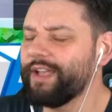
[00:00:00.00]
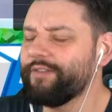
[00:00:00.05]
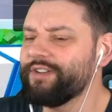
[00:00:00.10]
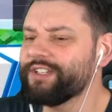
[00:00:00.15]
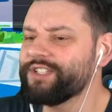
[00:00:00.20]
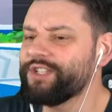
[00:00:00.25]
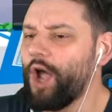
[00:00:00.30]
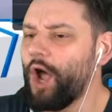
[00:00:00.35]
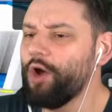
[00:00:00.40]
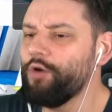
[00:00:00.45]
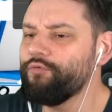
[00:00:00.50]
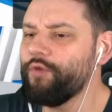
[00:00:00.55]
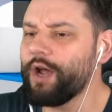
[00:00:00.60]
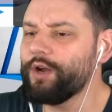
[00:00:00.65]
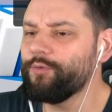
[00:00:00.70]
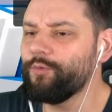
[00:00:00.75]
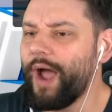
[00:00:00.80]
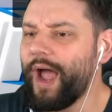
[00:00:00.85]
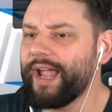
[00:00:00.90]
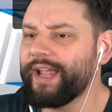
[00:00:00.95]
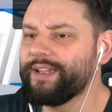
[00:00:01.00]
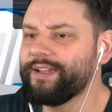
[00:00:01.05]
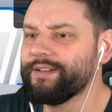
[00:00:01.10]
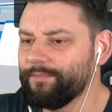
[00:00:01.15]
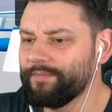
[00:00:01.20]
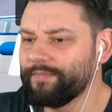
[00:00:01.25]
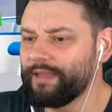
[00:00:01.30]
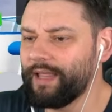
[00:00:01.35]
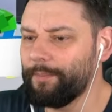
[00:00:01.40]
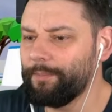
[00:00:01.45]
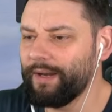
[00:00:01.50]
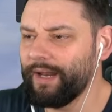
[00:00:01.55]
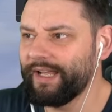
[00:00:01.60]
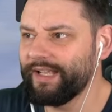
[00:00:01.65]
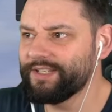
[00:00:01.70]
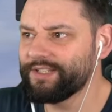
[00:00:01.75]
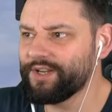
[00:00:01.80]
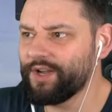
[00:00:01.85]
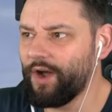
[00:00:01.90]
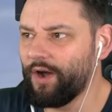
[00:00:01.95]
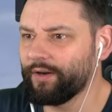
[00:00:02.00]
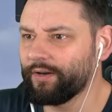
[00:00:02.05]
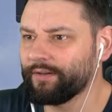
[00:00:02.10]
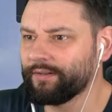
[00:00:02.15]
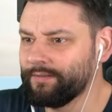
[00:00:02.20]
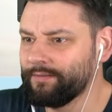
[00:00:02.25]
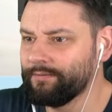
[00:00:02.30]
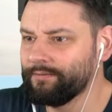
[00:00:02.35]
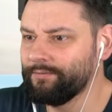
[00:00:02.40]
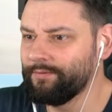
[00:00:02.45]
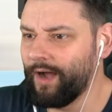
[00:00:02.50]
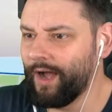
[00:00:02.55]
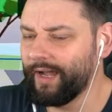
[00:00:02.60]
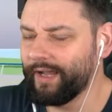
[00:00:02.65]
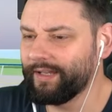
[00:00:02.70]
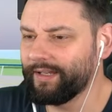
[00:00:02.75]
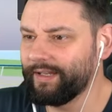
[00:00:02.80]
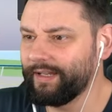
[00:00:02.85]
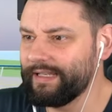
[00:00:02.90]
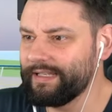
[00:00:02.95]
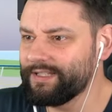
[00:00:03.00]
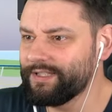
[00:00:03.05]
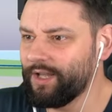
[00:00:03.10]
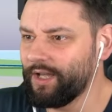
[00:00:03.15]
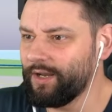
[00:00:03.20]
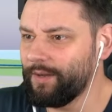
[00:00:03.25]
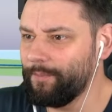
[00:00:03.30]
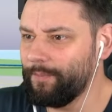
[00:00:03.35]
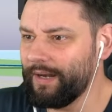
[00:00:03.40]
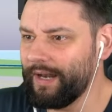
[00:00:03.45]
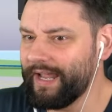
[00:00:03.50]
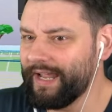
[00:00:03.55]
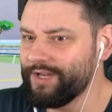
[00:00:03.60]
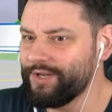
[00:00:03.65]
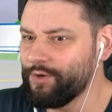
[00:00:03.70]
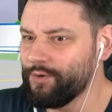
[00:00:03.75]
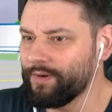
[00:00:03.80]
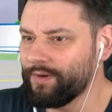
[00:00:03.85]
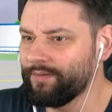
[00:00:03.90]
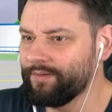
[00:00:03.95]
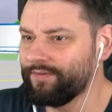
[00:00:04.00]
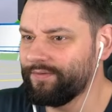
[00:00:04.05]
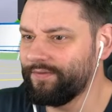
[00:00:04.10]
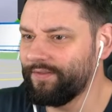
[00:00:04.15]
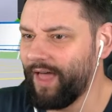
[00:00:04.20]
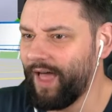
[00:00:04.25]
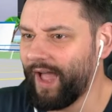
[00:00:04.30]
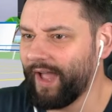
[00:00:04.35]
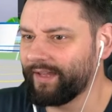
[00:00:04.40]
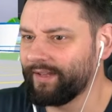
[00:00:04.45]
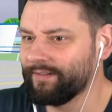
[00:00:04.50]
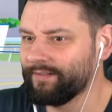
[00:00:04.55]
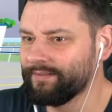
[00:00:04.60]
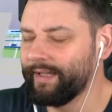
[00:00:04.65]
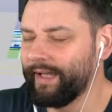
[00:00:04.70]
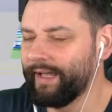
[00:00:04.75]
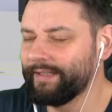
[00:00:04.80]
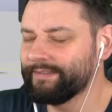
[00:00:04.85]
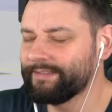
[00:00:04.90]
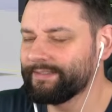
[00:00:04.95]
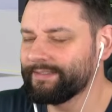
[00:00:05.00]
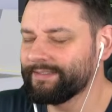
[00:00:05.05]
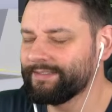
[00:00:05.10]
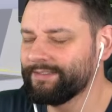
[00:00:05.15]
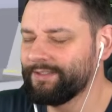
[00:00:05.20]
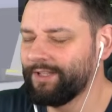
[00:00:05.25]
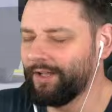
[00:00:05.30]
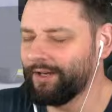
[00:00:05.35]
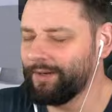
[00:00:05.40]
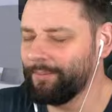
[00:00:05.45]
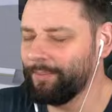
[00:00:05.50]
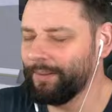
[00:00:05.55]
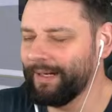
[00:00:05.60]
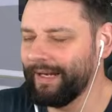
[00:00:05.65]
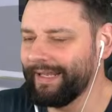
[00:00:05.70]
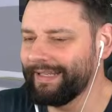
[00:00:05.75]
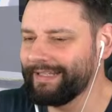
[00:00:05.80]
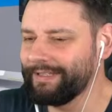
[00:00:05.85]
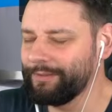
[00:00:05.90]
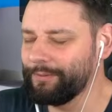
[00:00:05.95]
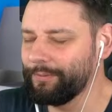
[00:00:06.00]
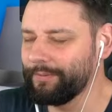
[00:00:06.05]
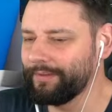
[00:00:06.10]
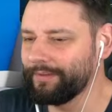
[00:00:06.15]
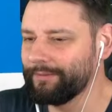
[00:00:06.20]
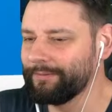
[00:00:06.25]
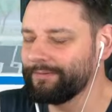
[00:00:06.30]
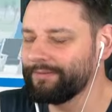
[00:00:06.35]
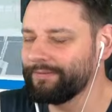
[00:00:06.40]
There is no runway. Um, that plane's gone. Right. It's not a plane you can fly. It's not a plane you can